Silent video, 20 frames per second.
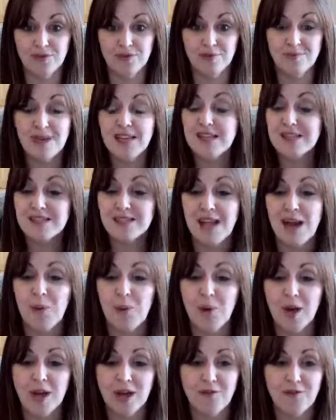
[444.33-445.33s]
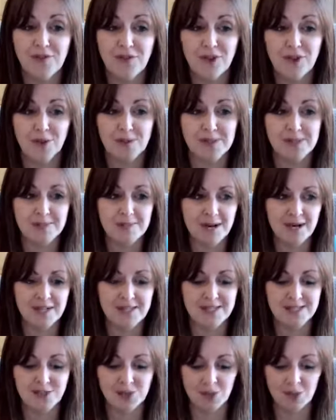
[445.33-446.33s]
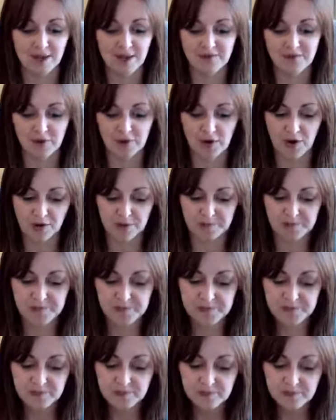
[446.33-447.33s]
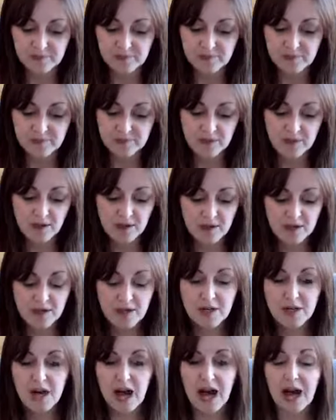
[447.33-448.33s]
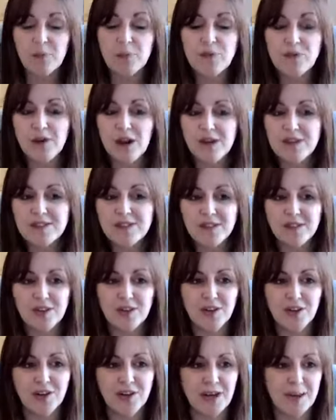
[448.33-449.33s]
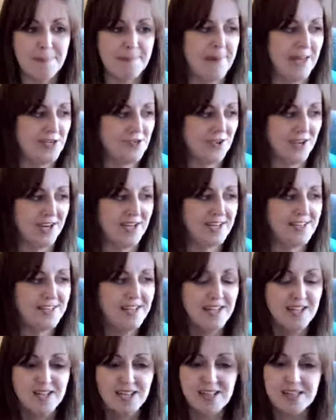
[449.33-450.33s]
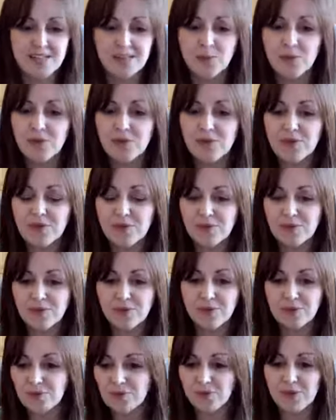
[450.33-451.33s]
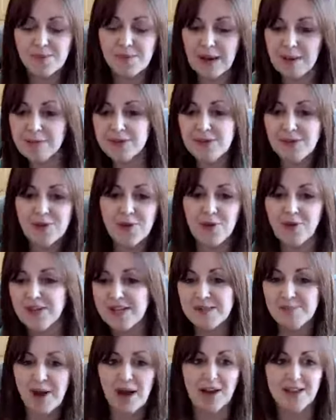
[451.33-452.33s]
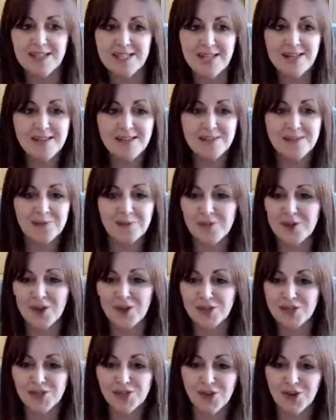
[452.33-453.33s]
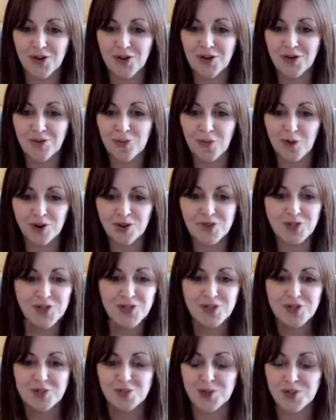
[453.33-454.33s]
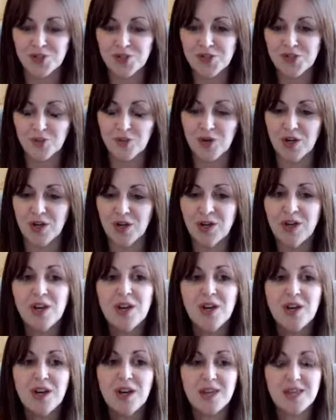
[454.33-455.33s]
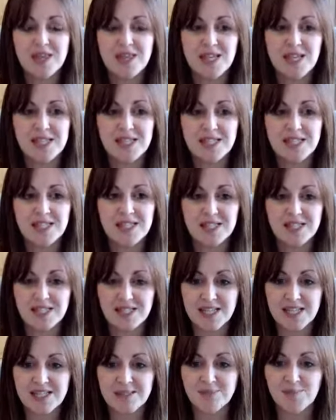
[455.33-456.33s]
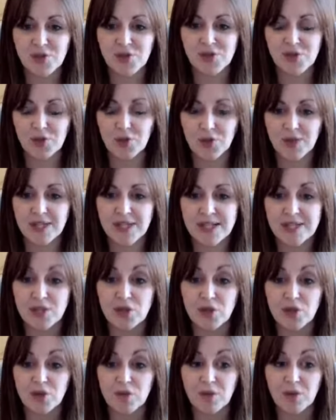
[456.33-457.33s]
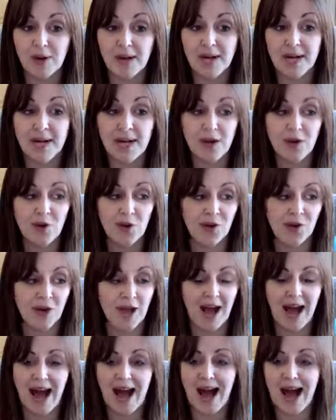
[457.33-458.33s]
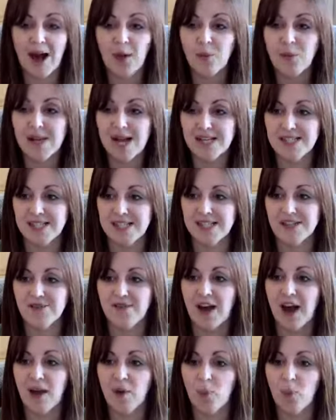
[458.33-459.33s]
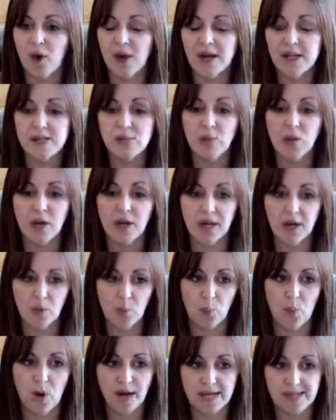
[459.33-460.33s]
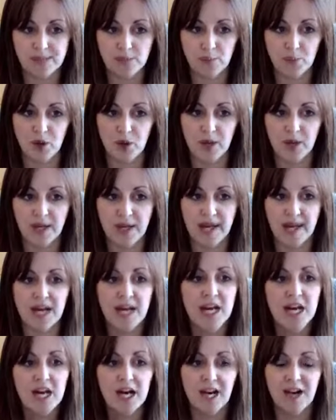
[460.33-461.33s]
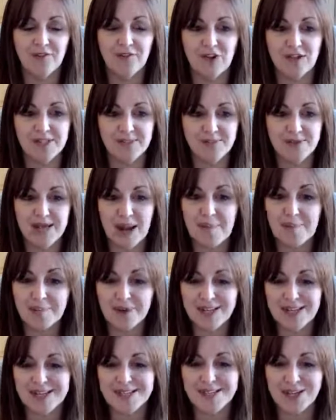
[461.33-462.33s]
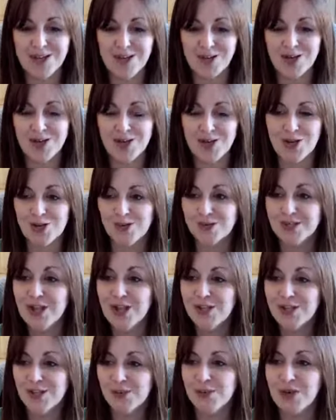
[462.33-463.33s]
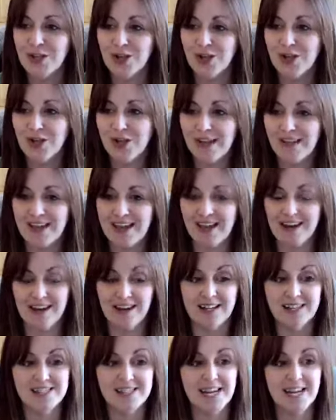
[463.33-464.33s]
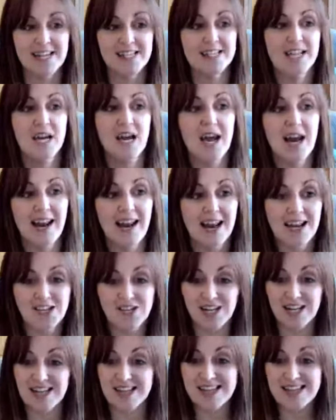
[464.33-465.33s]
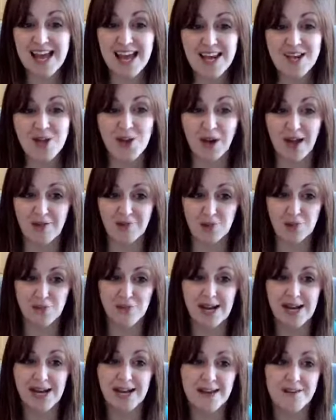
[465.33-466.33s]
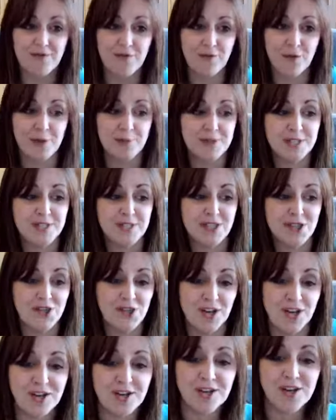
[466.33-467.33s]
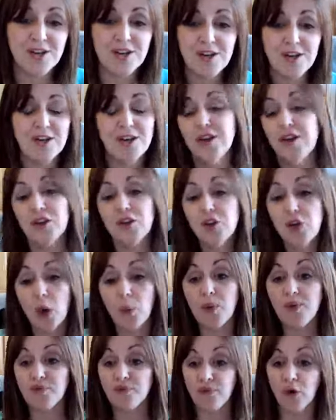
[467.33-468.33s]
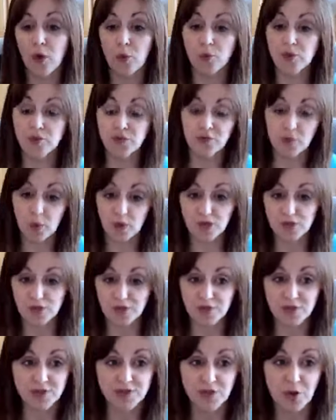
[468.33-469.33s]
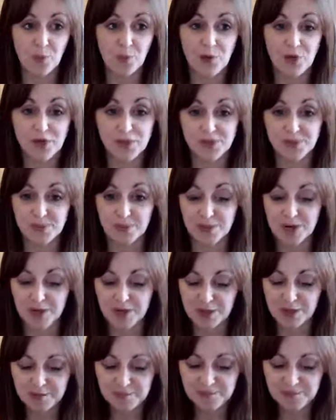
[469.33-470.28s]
Make it start working for you. It's a marketing tool after all. And we're also going to look at metrics. So we might be doing all this marketing. We're not sure what does, what doesn't work. This module is going to really look at how we identify what is working and what isn't working. And I've got some templates that you can use so we can look at the analytics, and actually then you'll have a really informed decision going forward of what does and what doesn't work.